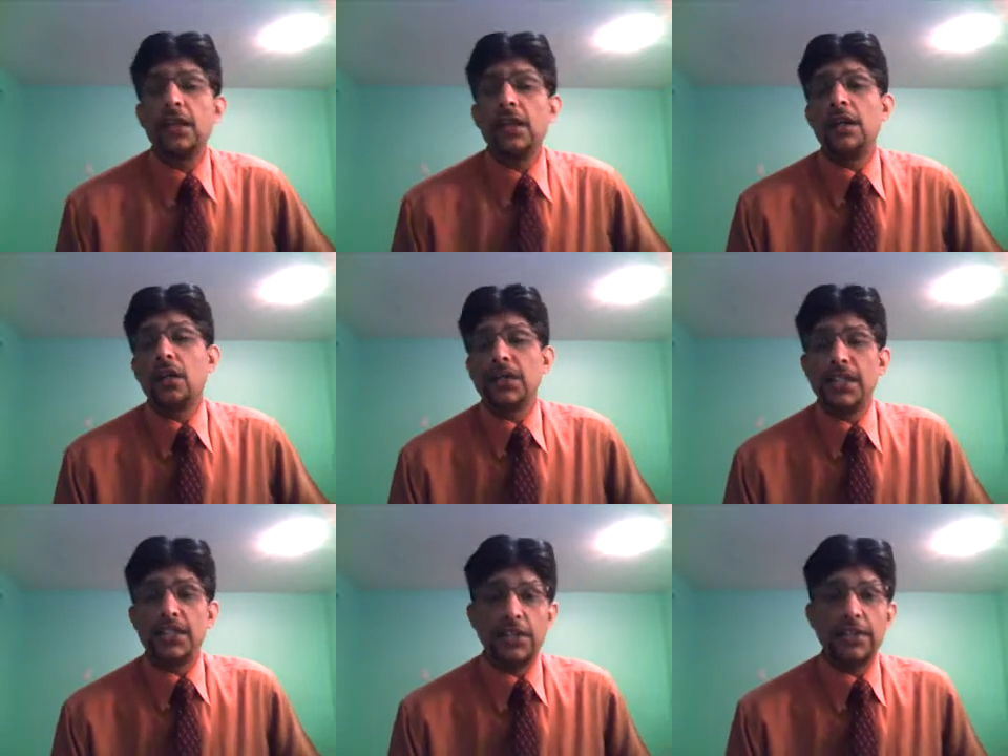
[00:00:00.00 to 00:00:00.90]
on the
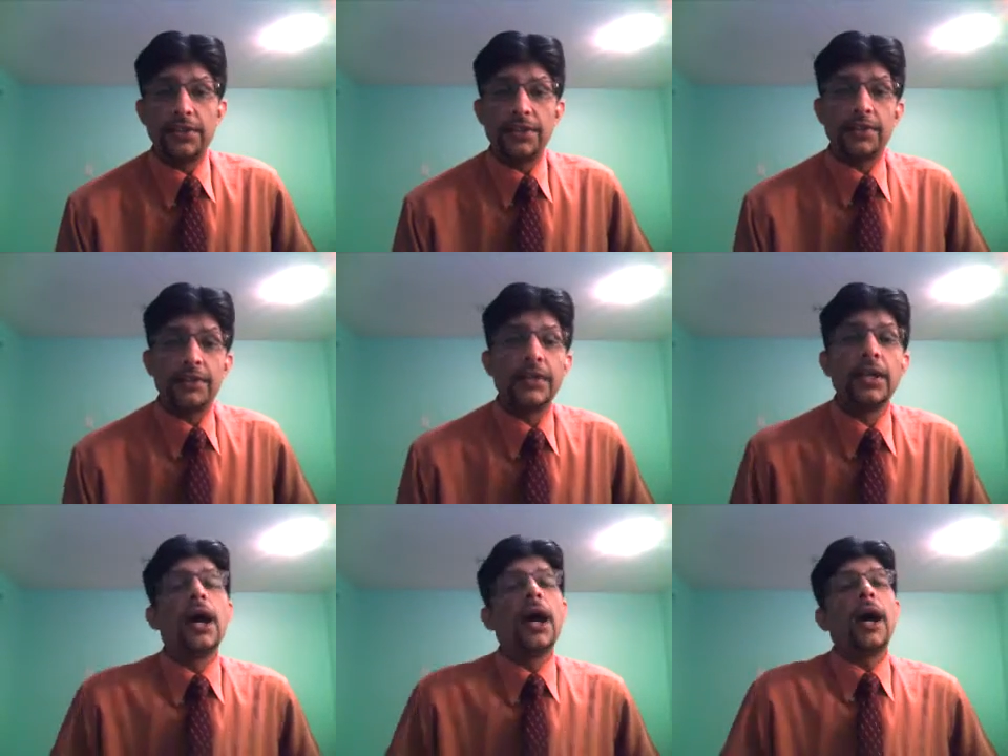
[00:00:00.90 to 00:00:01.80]
ascendant here.
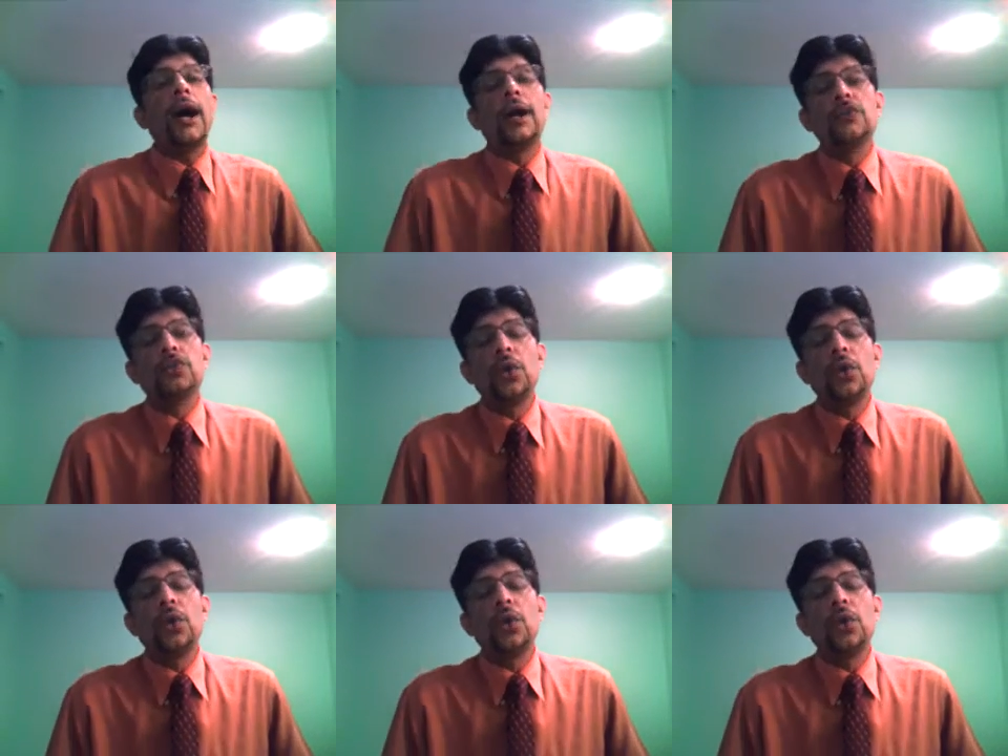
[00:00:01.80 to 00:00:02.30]
And